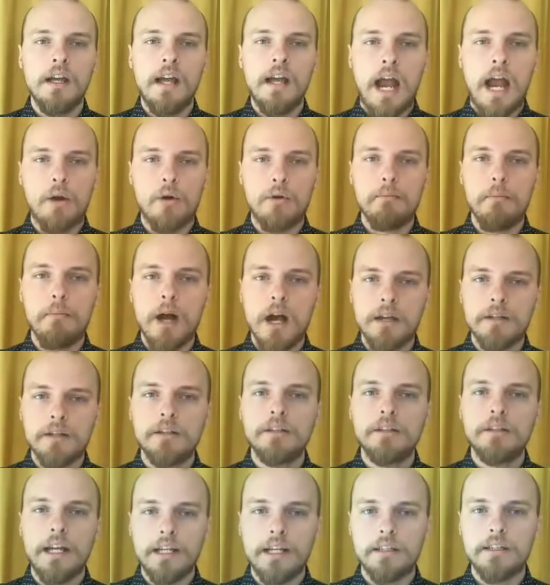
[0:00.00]
Our
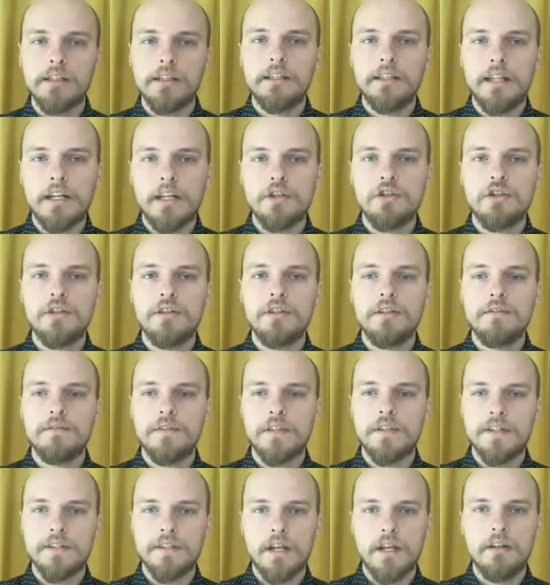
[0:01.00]
modern alienation of
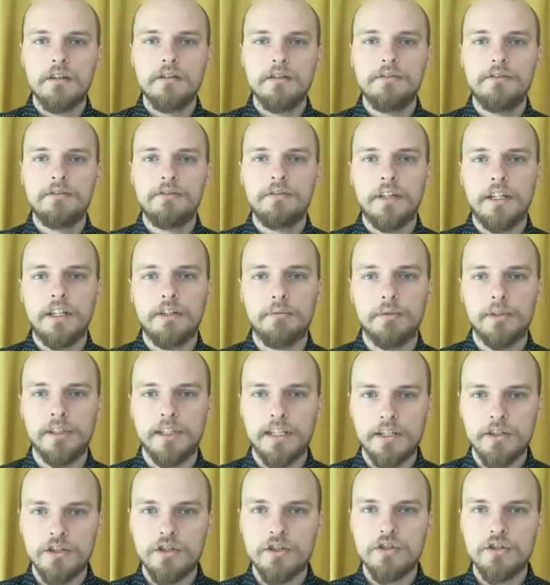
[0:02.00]
the self in
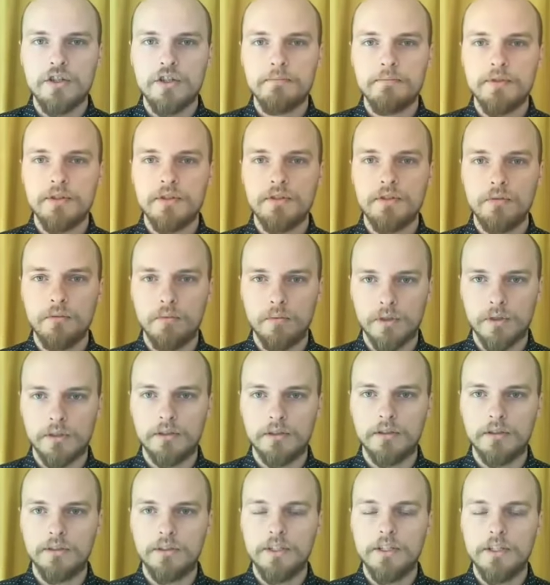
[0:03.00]
relationship to the
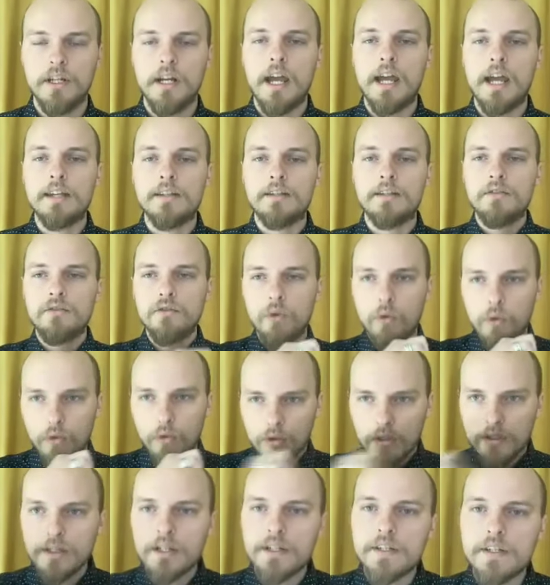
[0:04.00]
world has
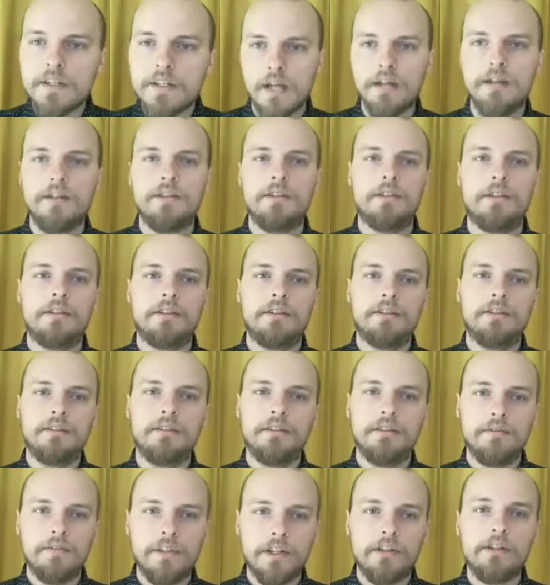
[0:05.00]
torn asunder
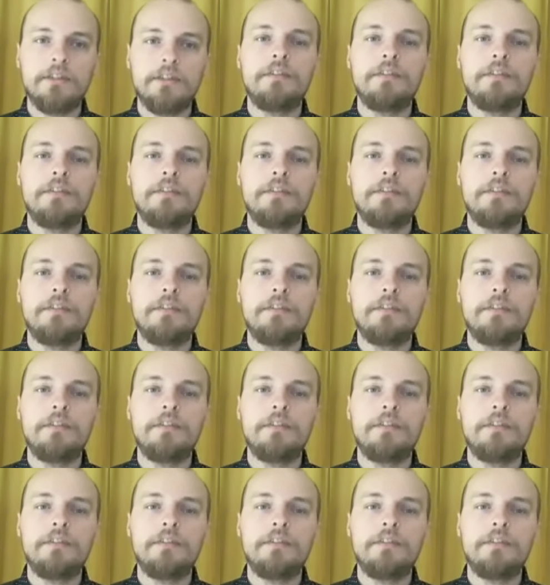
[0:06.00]
the very